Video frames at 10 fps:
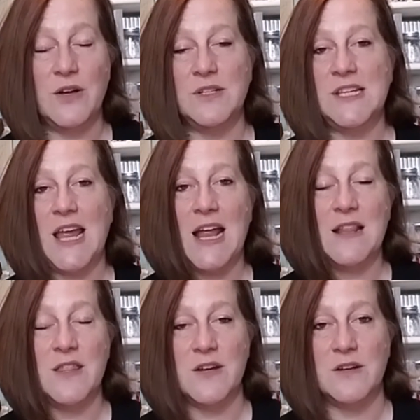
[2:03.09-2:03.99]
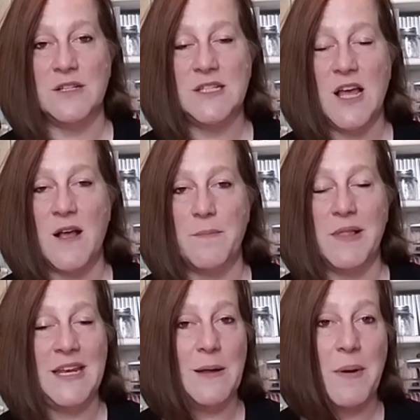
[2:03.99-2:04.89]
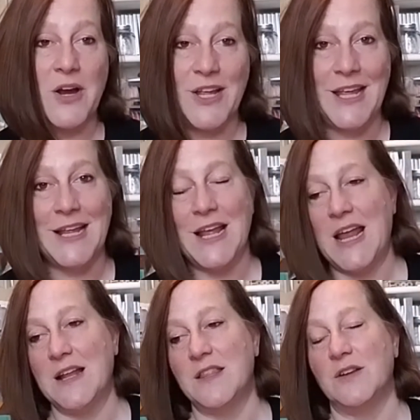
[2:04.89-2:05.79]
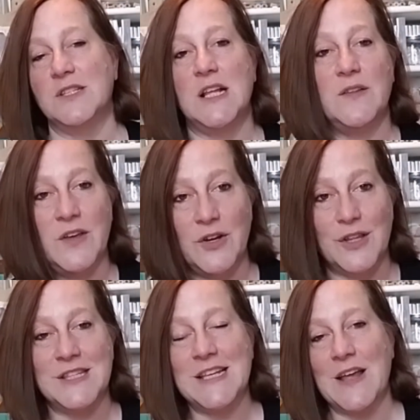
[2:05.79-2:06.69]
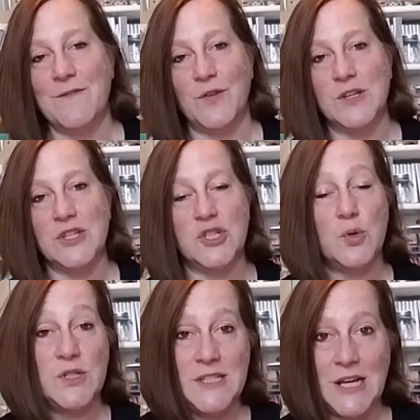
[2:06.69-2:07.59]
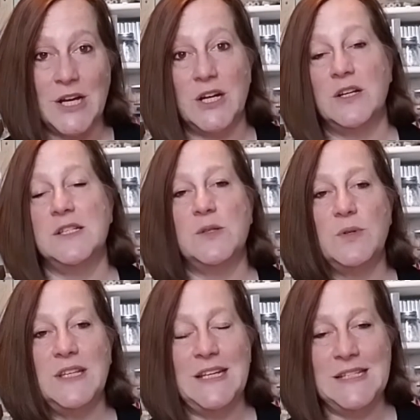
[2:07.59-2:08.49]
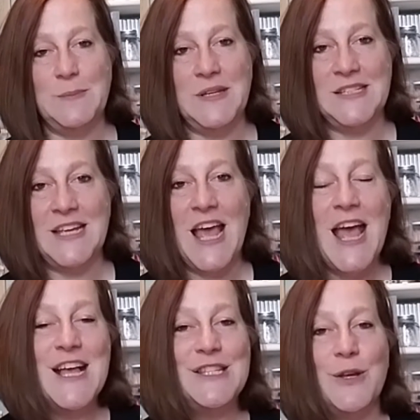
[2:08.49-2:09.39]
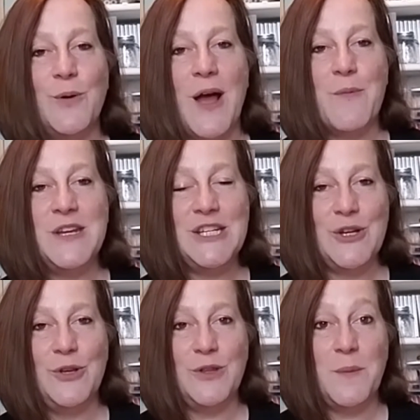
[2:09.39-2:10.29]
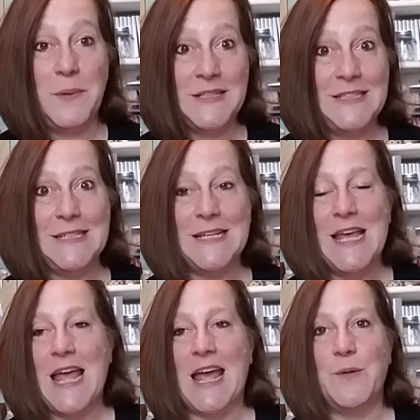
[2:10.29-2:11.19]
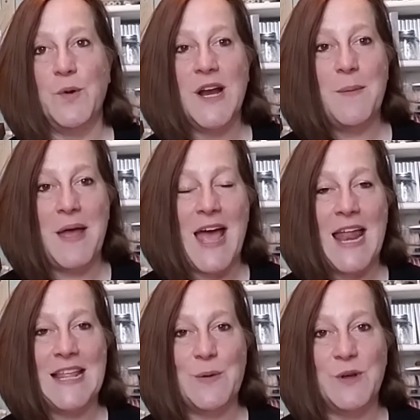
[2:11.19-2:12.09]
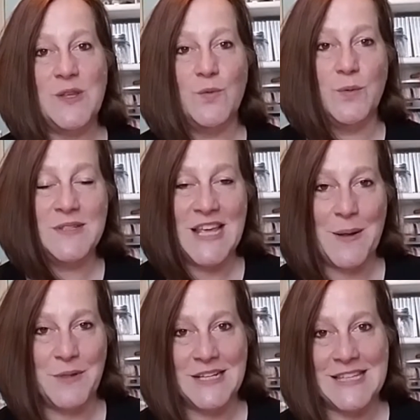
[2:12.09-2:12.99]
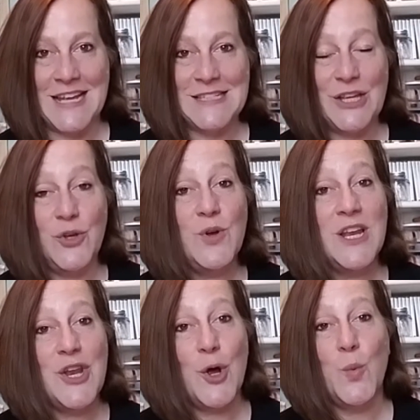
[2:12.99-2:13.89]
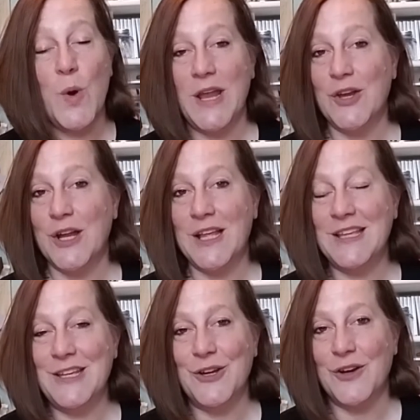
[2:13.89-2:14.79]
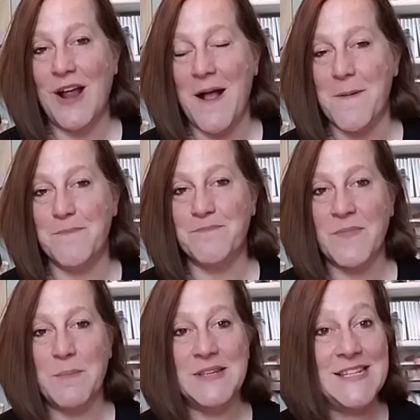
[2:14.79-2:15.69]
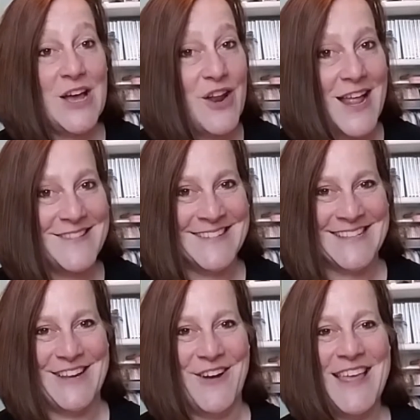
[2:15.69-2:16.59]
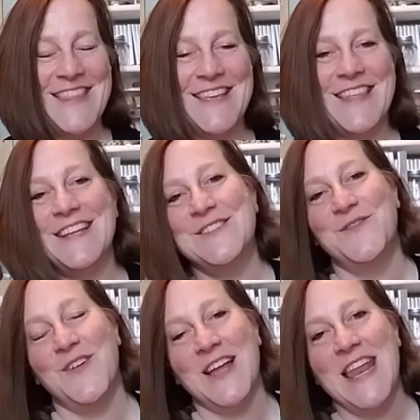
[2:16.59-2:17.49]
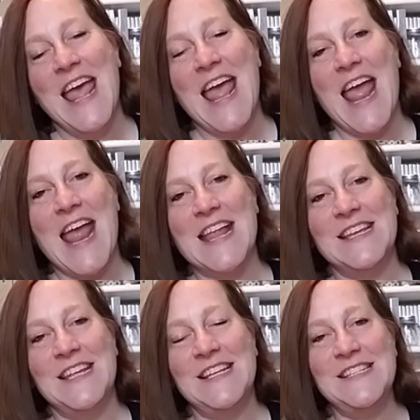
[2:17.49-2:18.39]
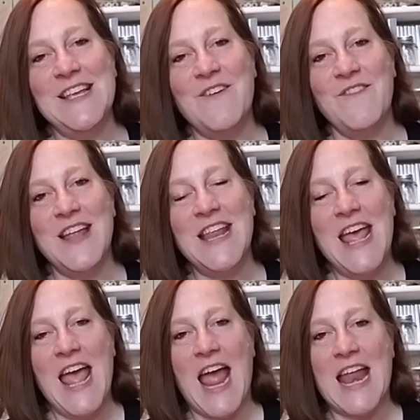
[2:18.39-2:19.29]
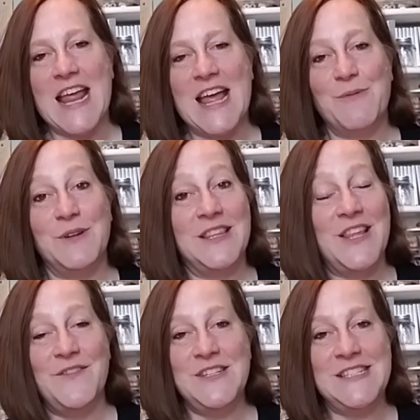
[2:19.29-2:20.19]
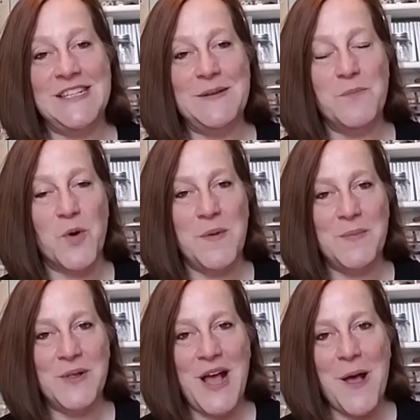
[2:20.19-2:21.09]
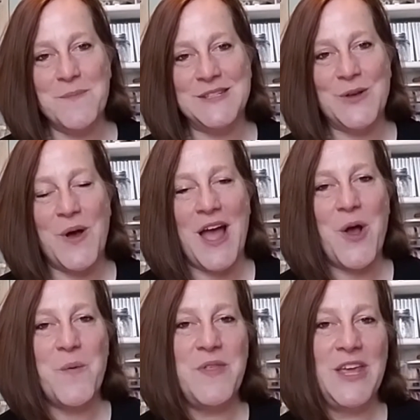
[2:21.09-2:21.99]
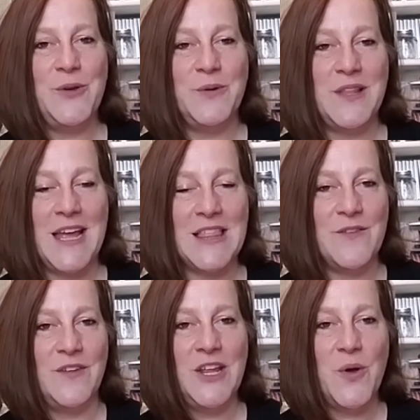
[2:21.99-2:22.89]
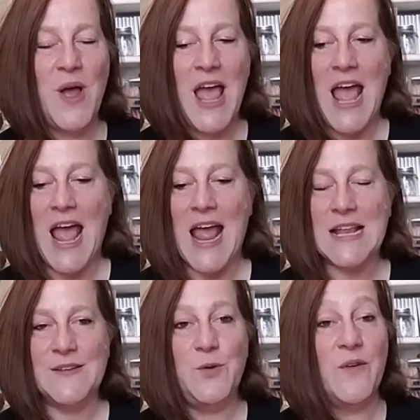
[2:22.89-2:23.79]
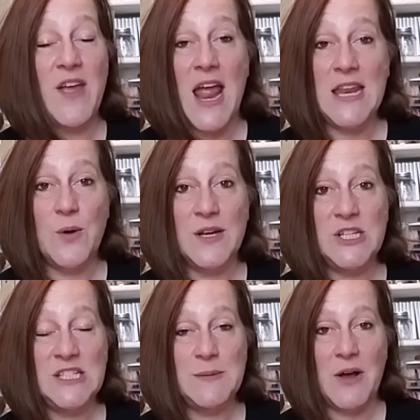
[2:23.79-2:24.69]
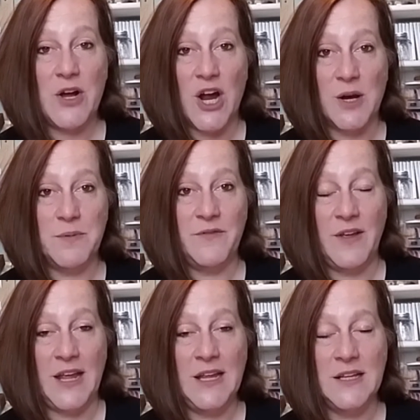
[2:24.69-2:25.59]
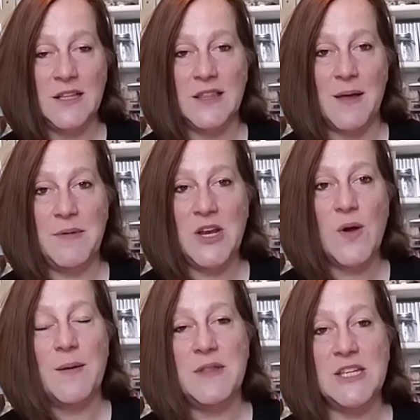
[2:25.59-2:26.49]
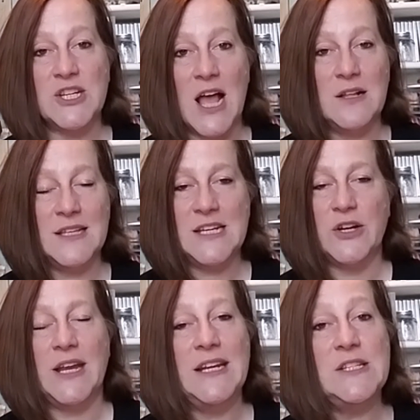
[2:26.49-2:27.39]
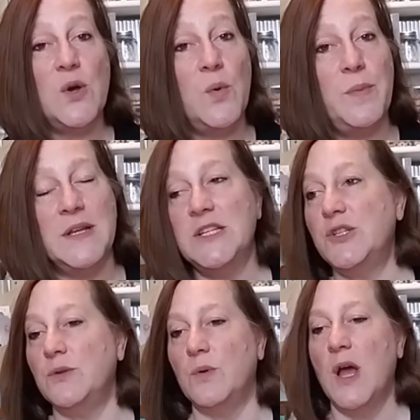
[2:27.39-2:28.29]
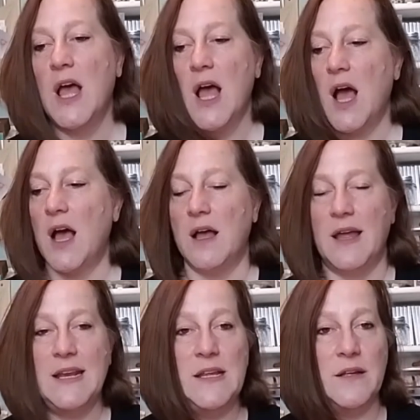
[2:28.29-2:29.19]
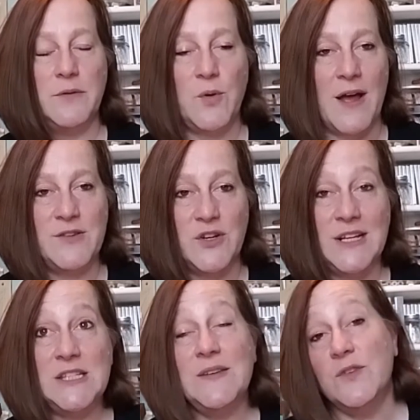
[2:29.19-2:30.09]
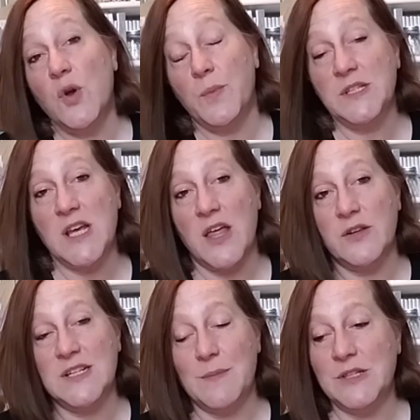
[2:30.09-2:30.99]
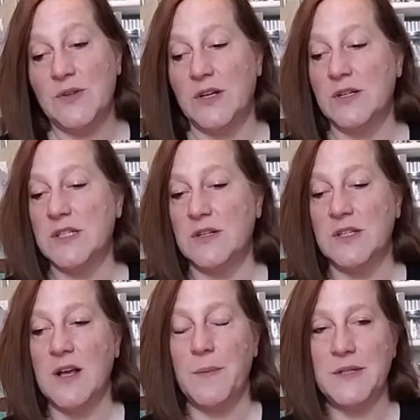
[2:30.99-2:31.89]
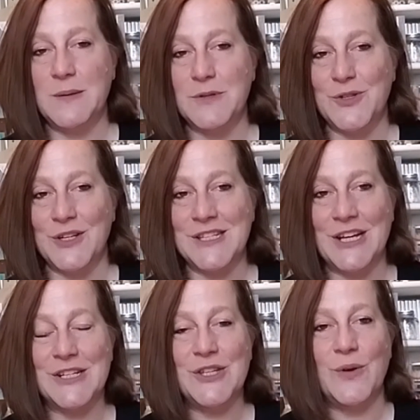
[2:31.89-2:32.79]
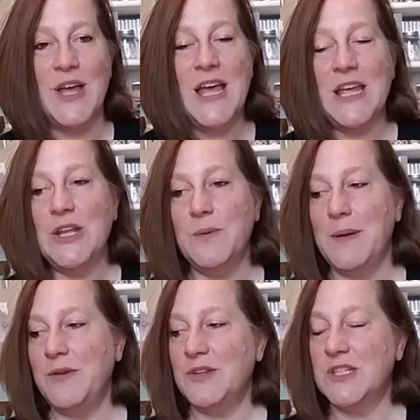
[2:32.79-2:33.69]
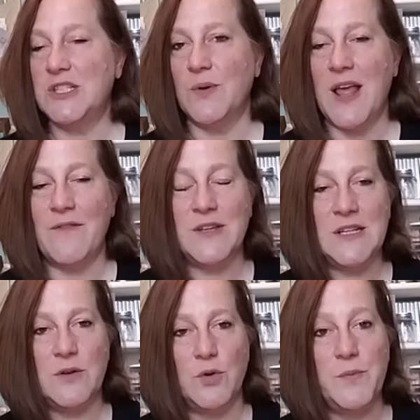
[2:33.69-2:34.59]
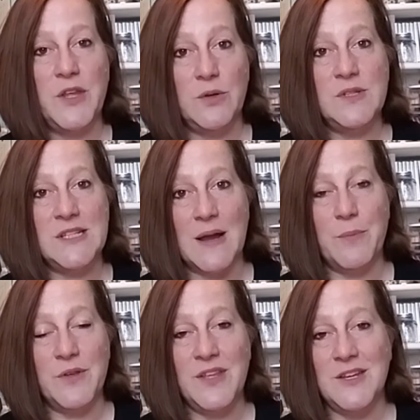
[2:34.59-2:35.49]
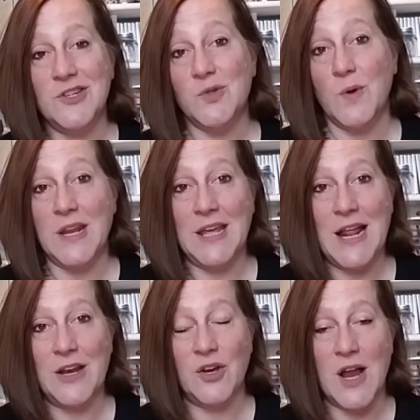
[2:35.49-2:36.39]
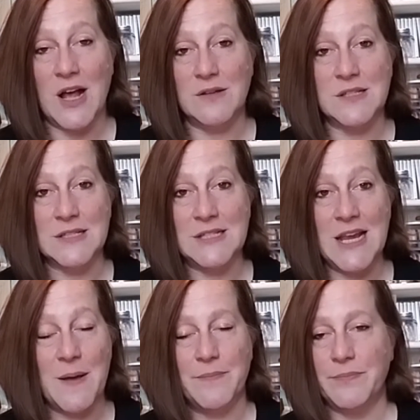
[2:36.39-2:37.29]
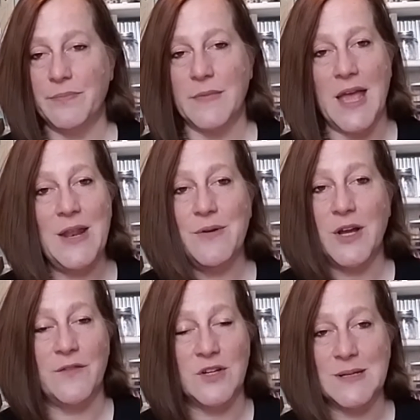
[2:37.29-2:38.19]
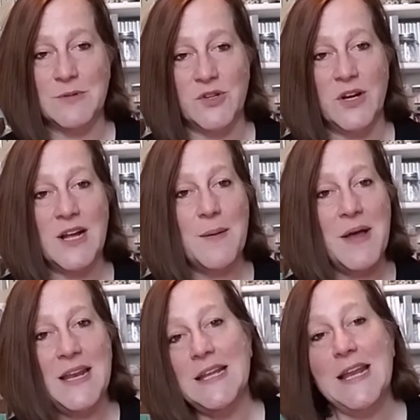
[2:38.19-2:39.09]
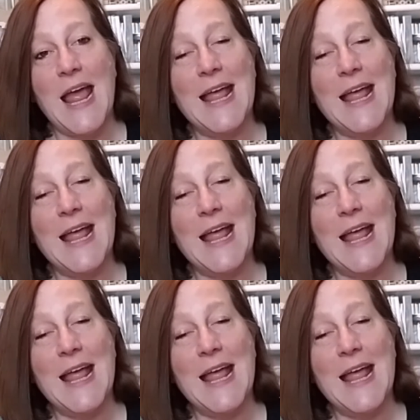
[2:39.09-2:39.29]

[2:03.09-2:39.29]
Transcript: and there's um, plenty of parking and there's an elevator to the second floor so there's no stairs it's really easy peasy so I want to show you the building and where I'm at and then what the room setup looks like so you can know what you're you're um, missing out on so I think that it's a fun and easy event and I would love to see more people come so I hope that you like the video and if you have any questions about card buffet let me know. I'm in the Chicagoland area. It is open to uh, any crafter. It's even open to other demonstrators. There's a couple demonstrators there. So, you know, maybe you just don't have a group that you stamp with and you just want to get out of your house and stamp. I don't care if you're a demonstrator. Come on in and